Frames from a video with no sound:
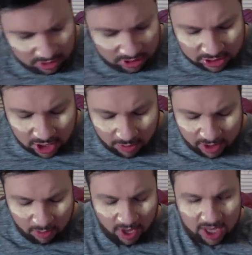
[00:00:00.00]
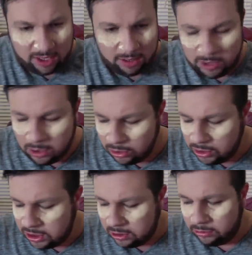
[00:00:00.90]
It's going away. I'm not
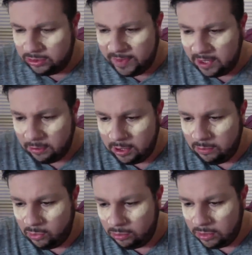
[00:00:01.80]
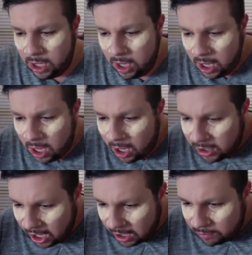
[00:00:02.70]
using loose powder anymore.
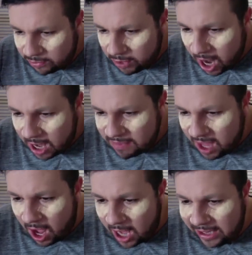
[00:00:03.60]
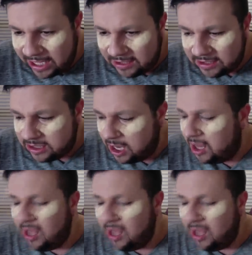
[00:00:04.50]
Okay, prime the eyelids.